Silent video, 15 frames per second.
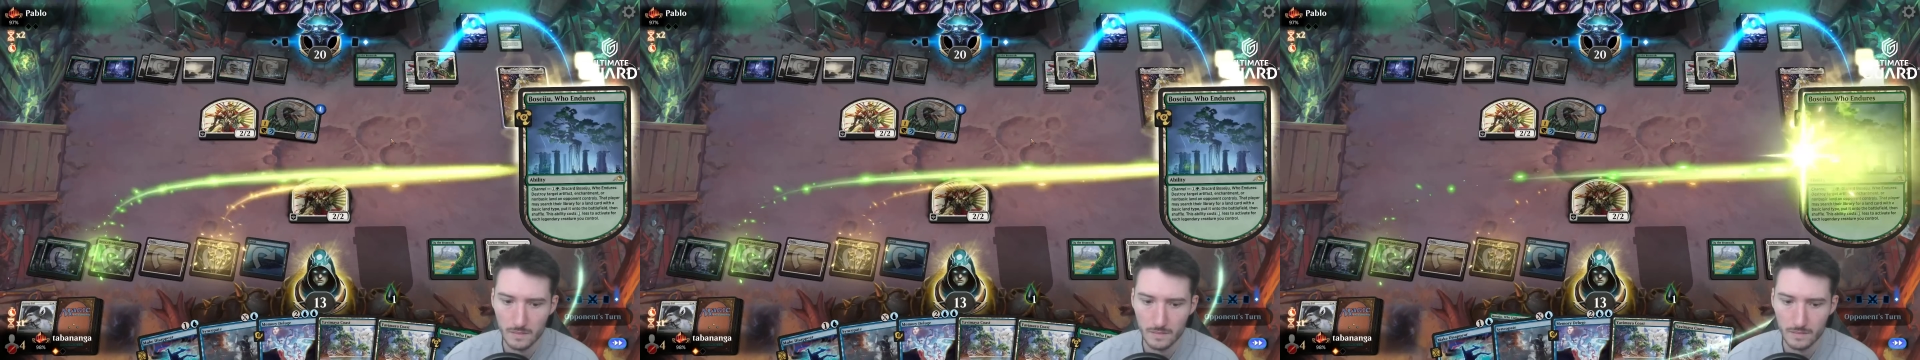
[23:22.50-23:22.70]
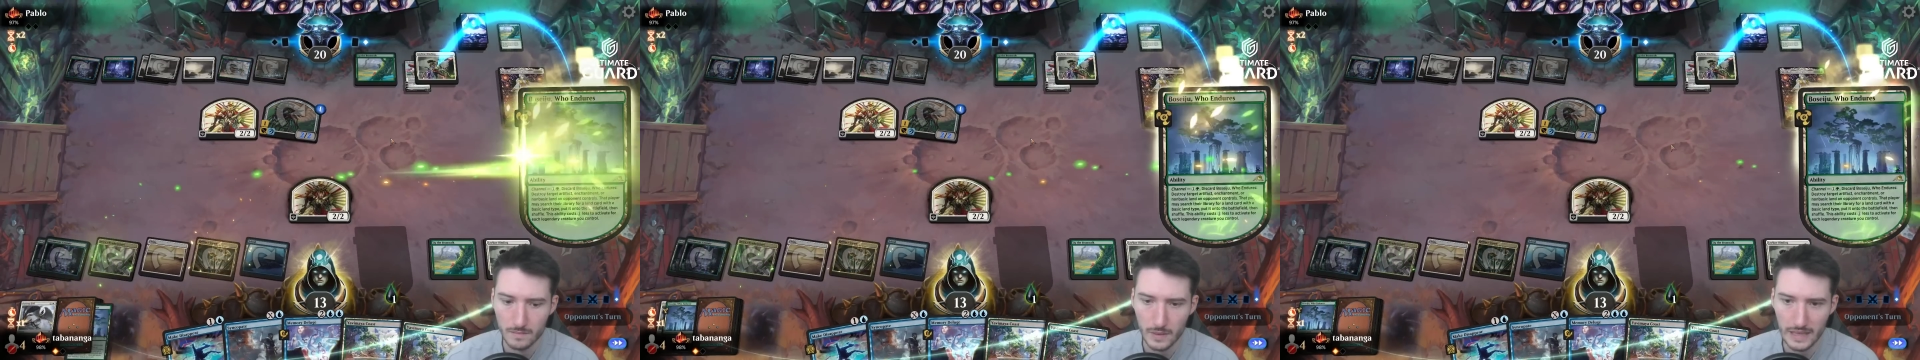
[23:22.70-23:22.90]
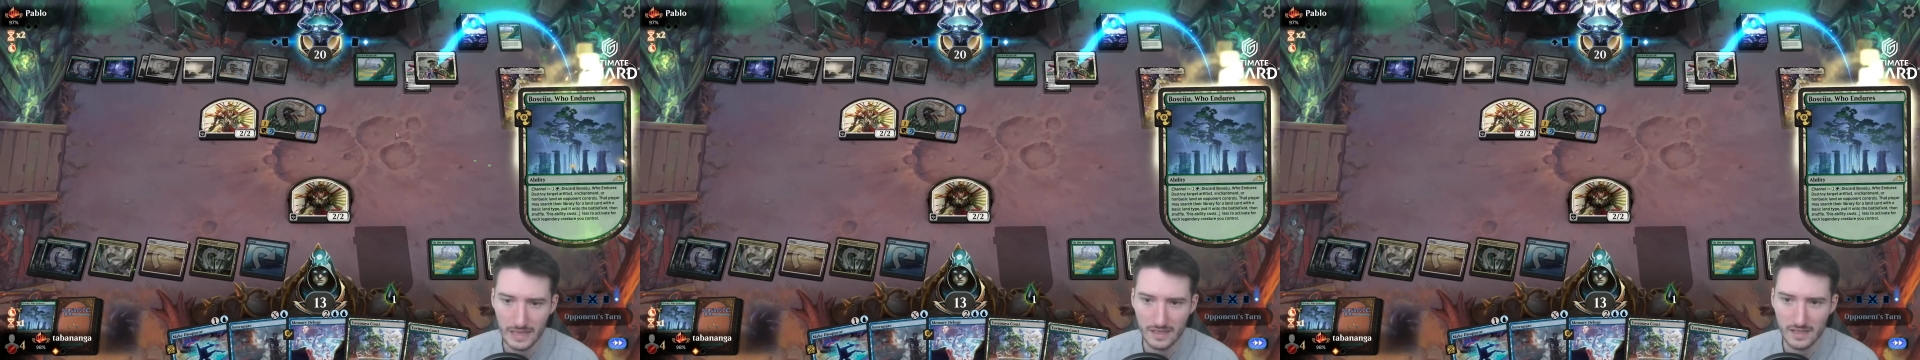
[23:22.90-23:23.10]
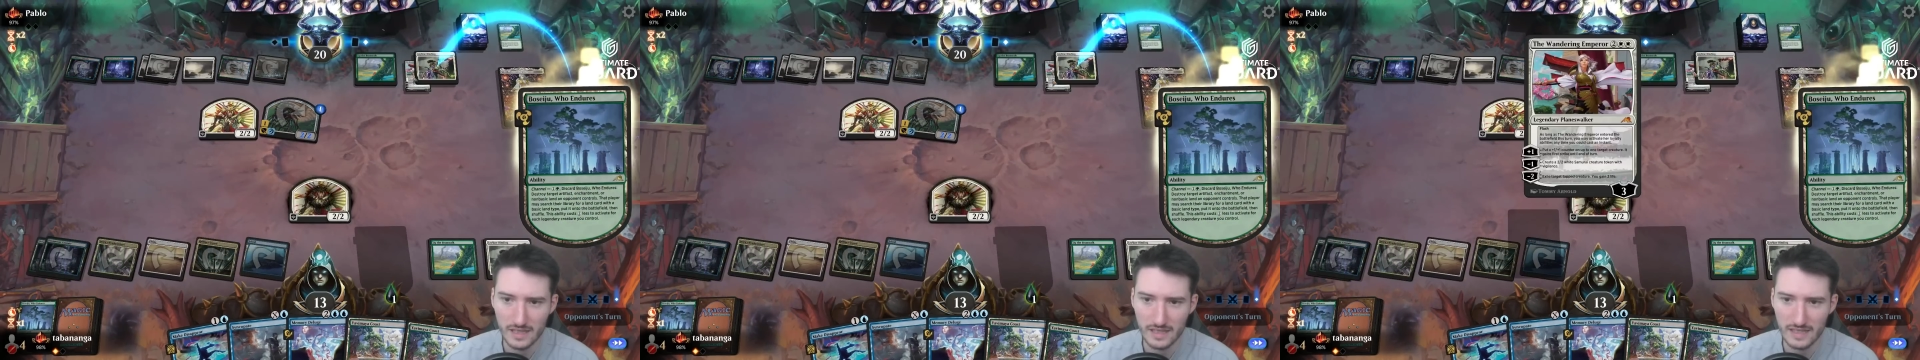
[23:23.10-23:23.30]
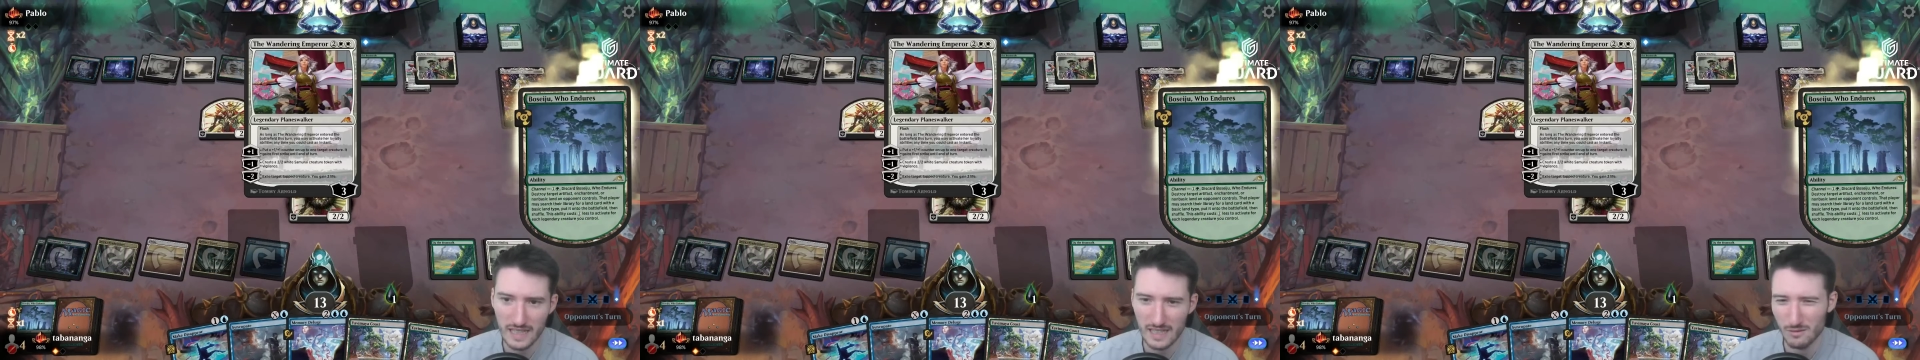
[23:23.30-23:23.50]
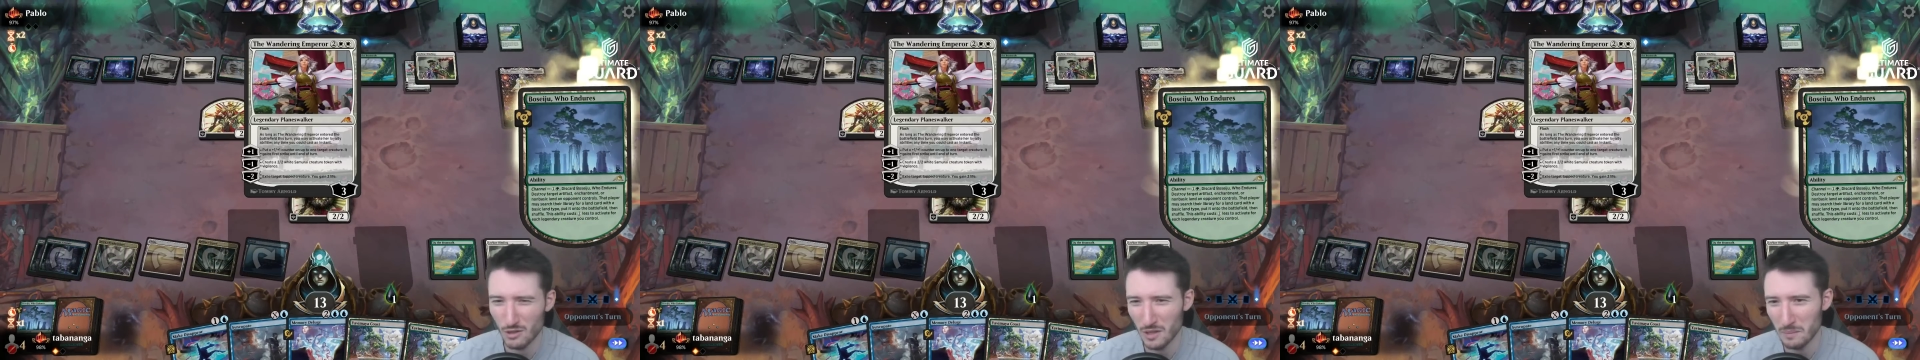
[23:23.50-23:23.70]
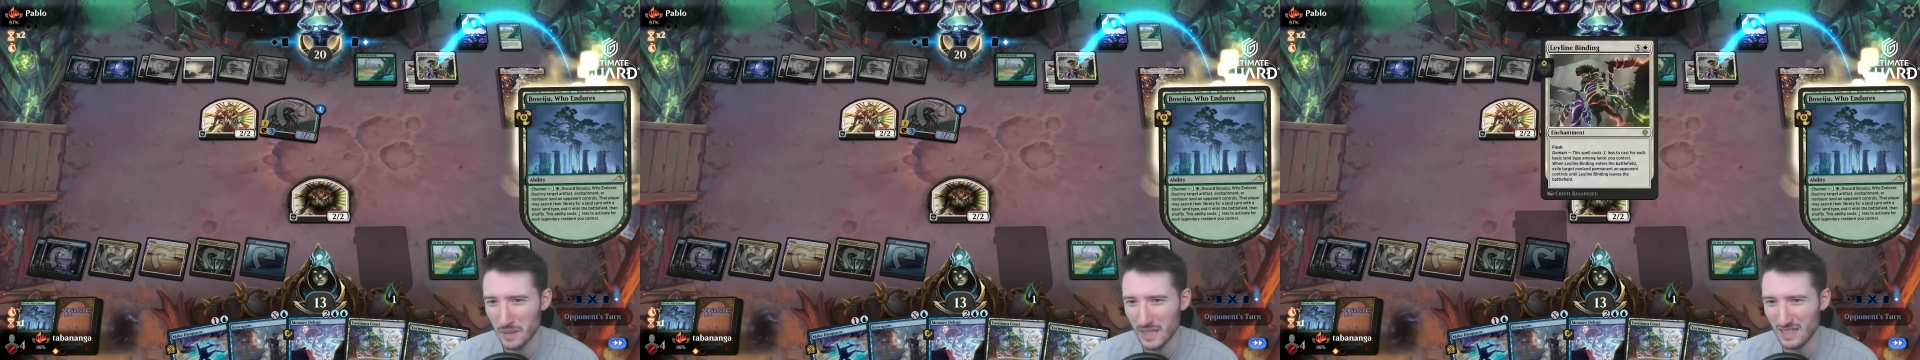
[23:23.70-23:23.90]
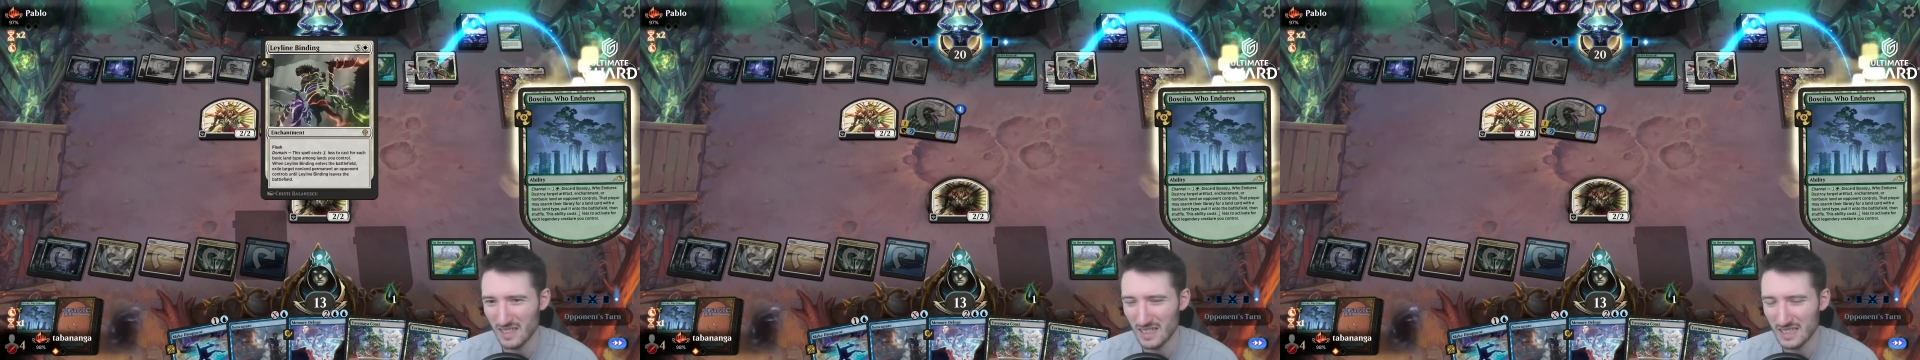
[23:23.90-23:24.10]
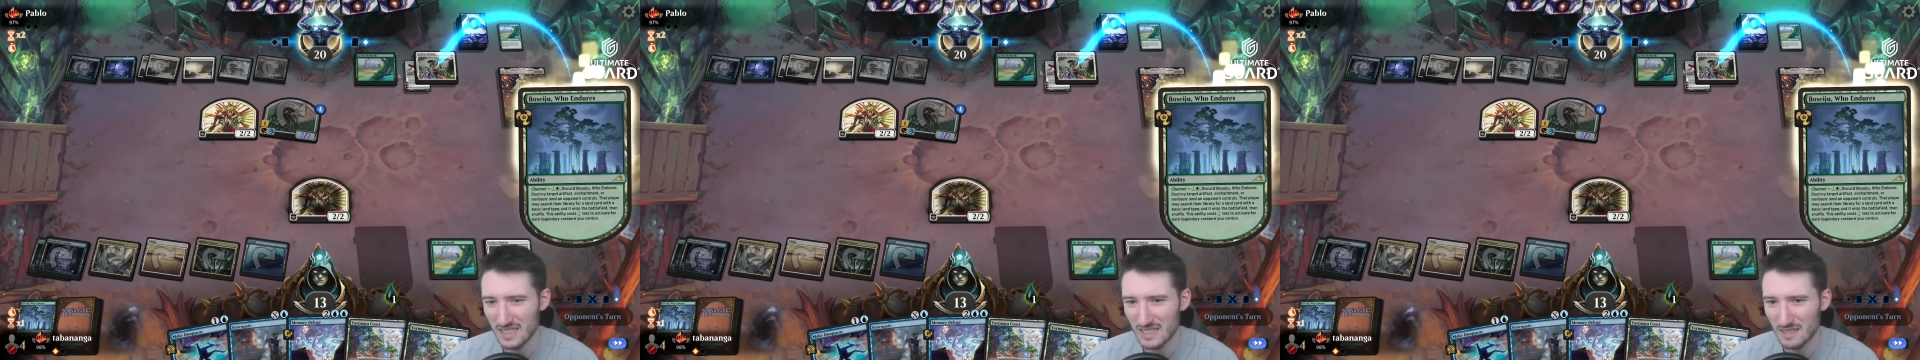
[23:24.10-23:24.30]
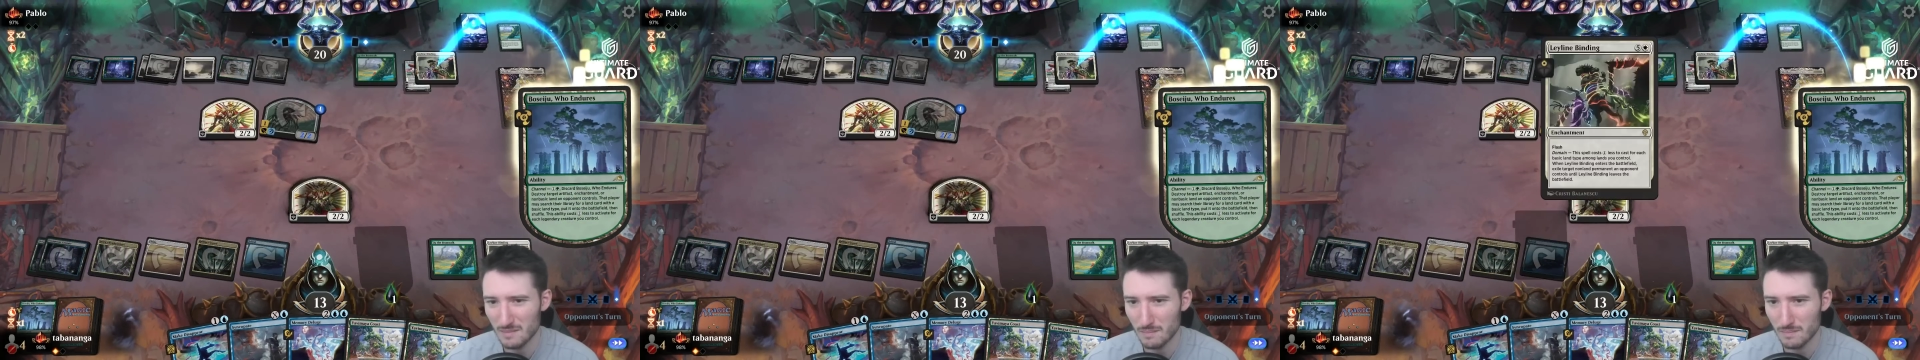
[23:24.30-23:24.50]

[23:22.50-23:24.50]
But yeah, this is exactly what I mean. Like